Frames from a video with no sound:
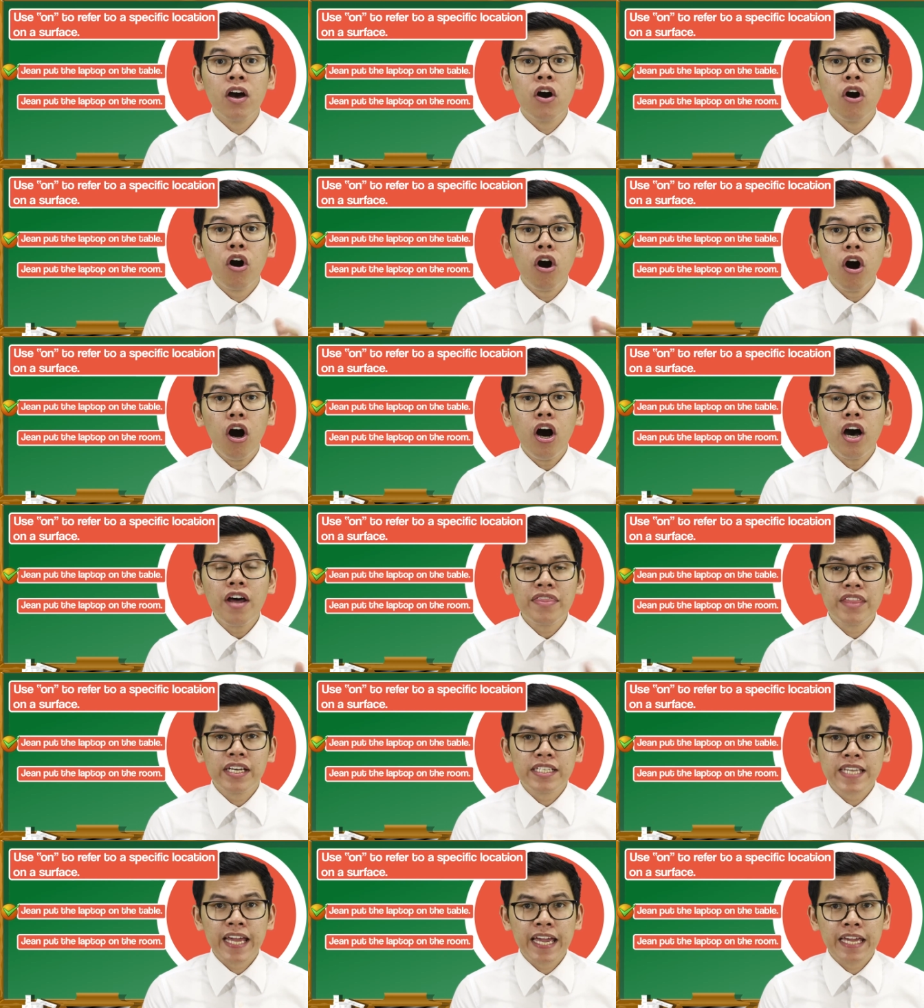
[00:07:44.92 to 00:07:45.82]
on the
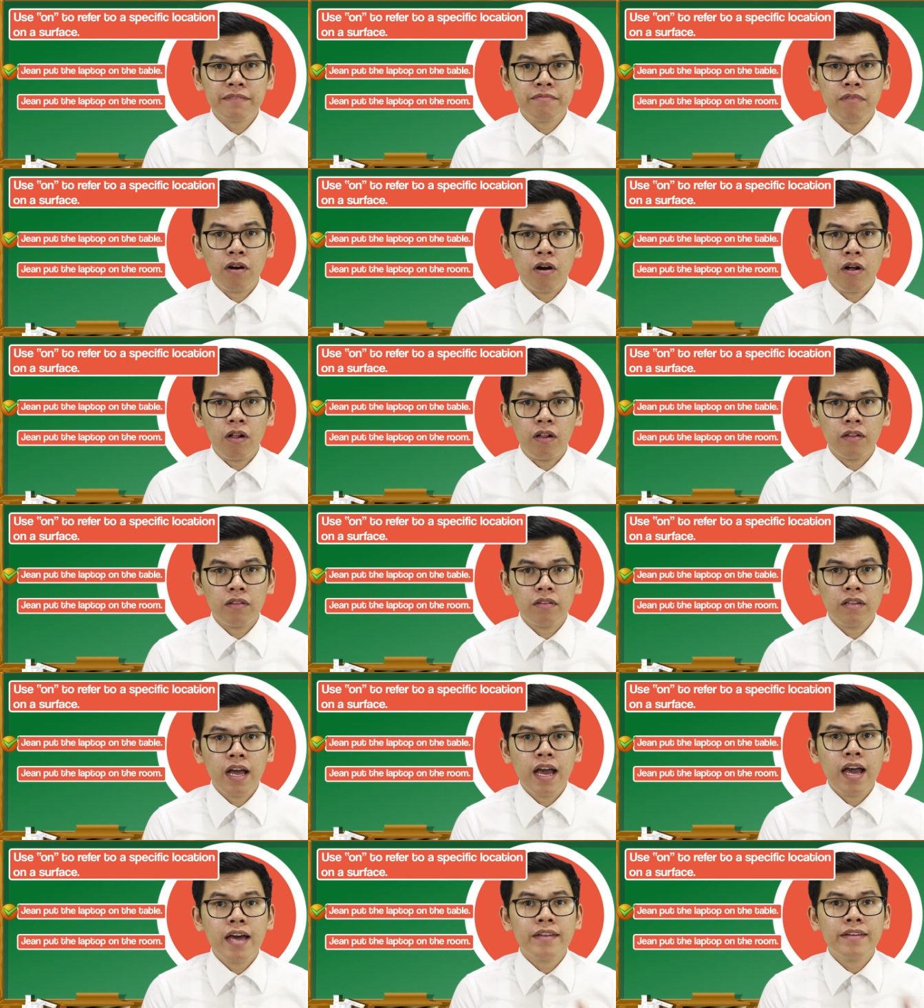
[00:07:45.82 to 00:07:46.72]
table.
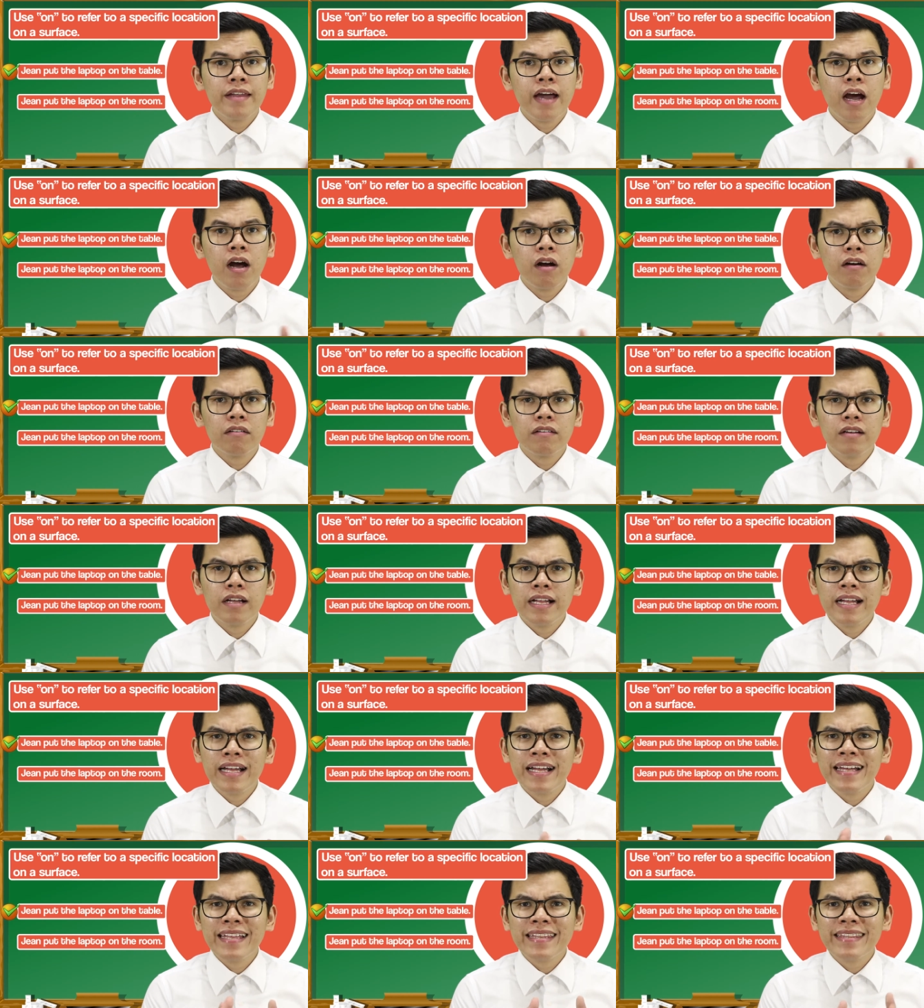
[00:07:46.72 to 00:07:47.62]
Now,
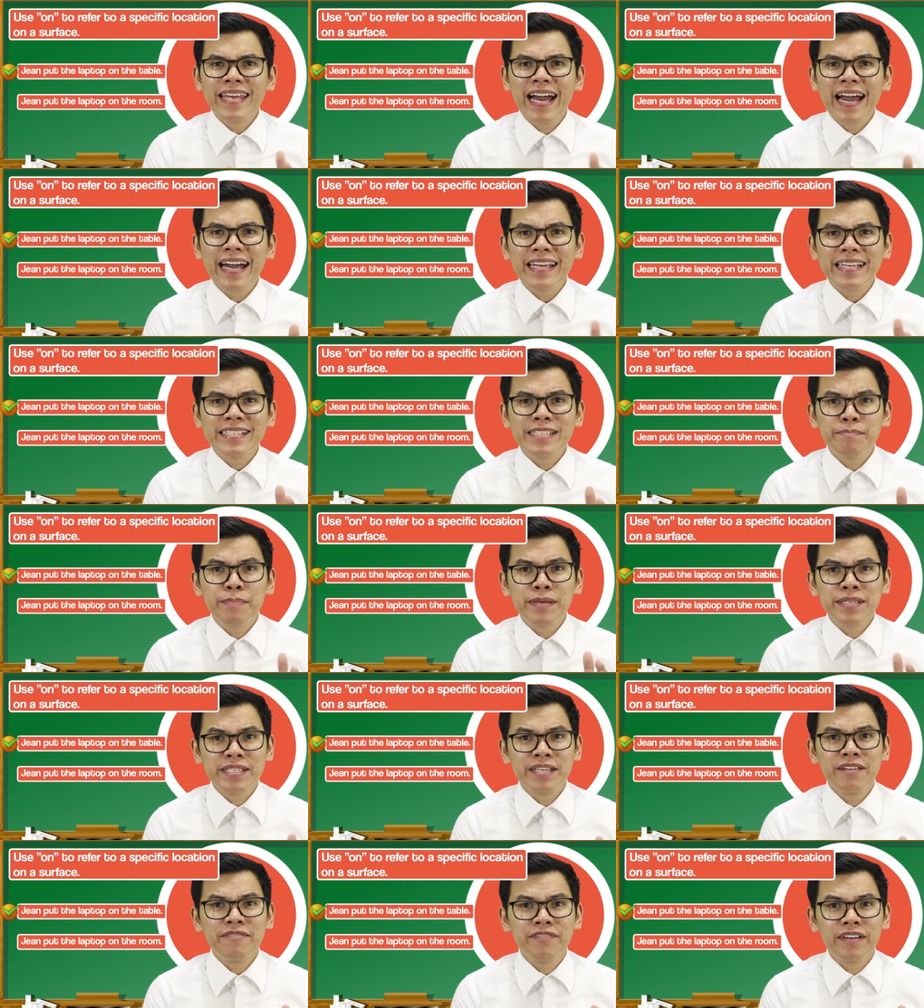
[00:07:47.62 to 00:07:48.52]
that is
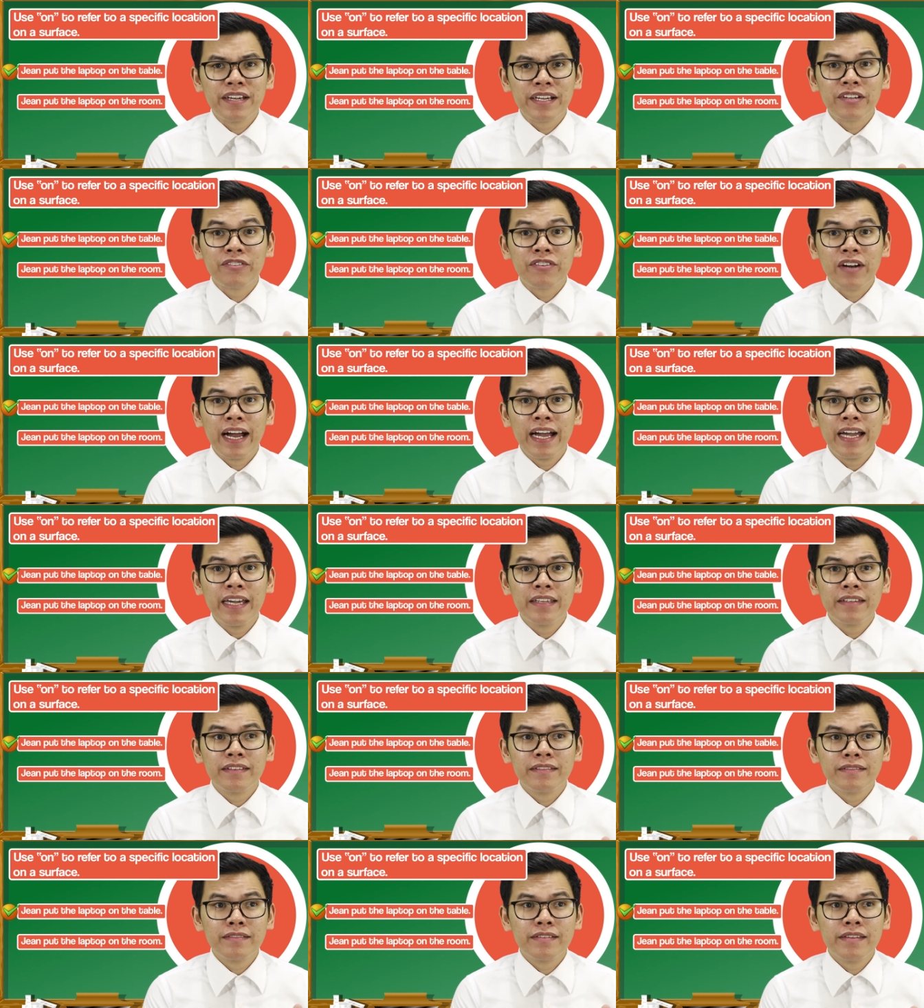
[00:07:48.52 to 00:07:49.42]
specific, right?
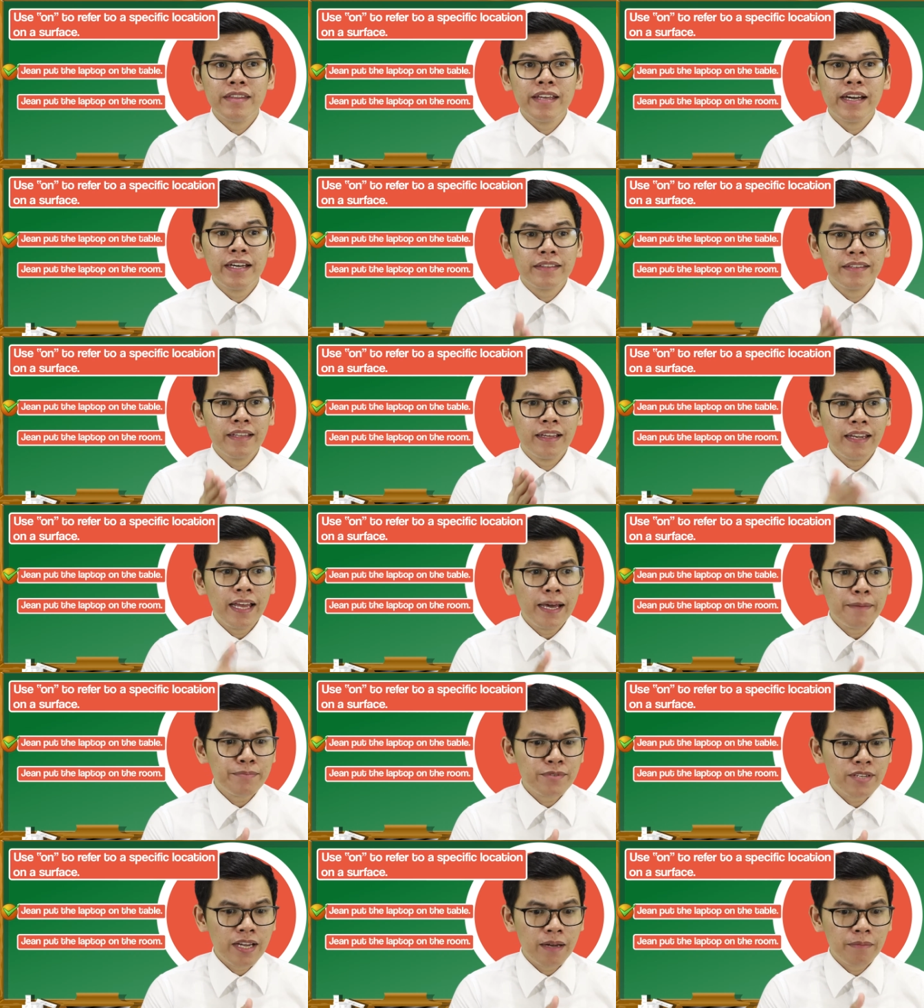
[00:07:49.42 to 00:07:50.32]
That the
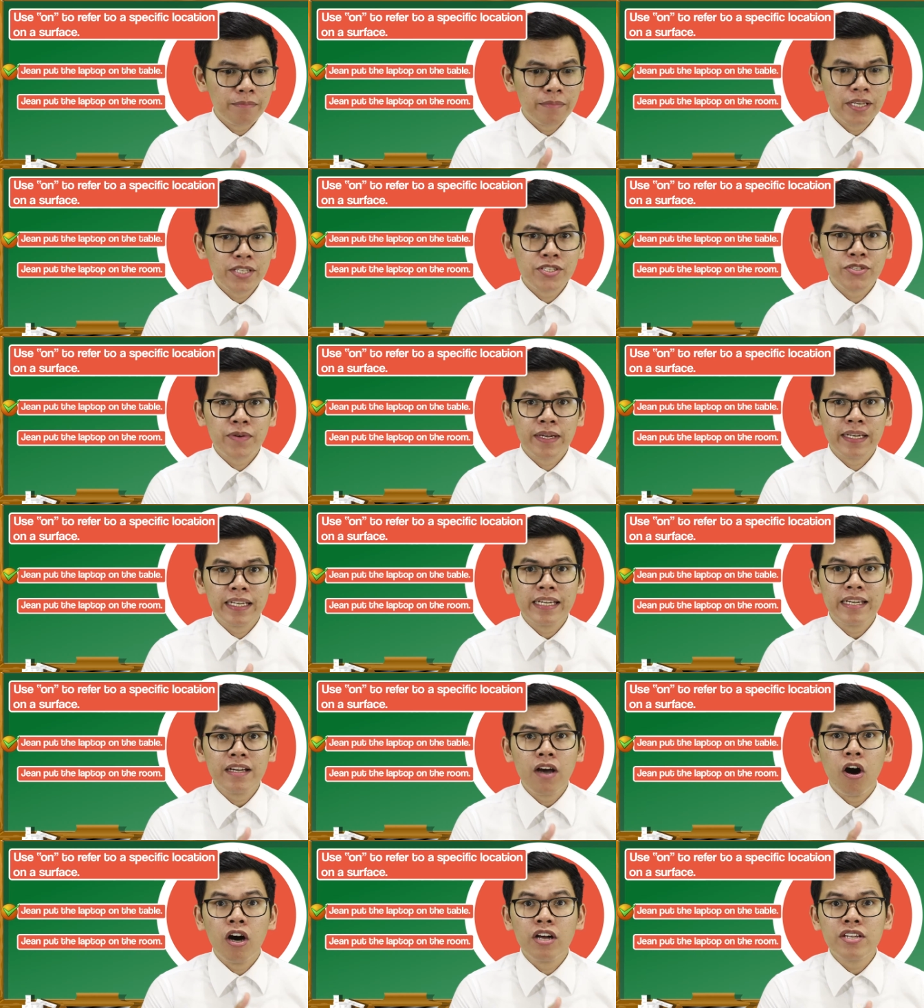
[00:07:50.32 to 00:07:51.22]
laptop is really
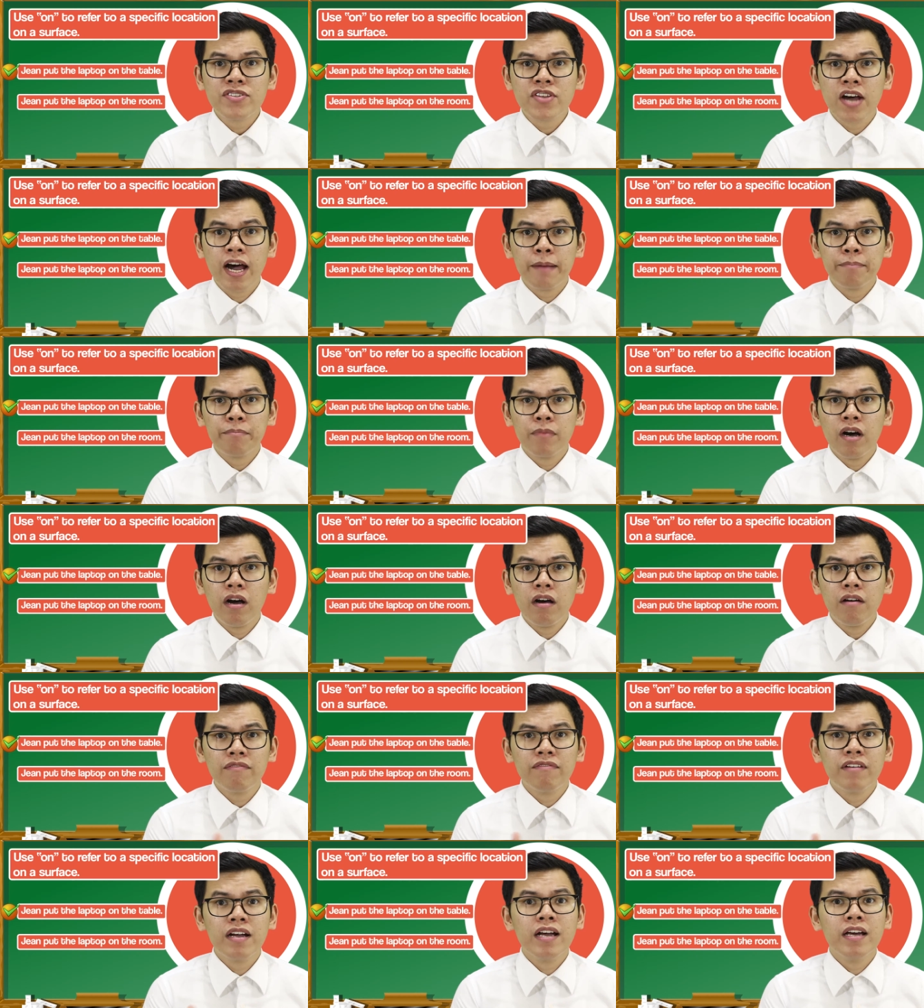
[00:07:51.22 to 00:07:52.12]
on top
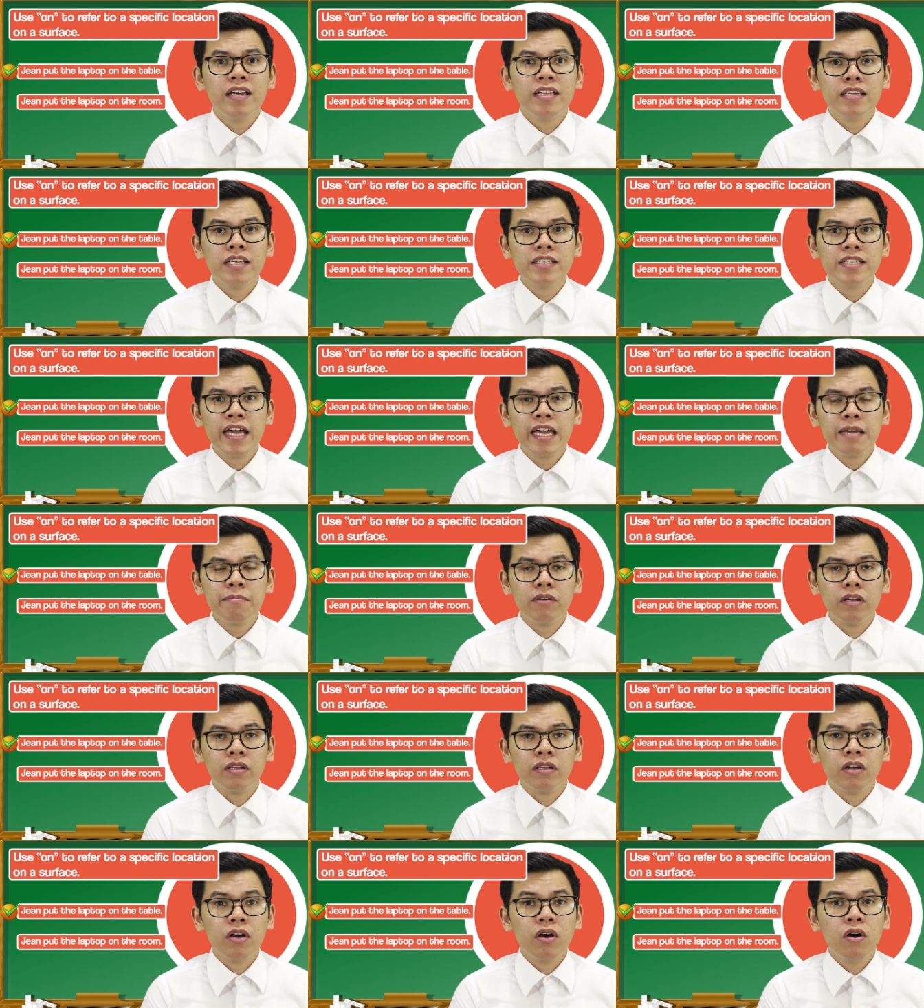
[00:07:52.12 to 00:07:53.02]
of the table.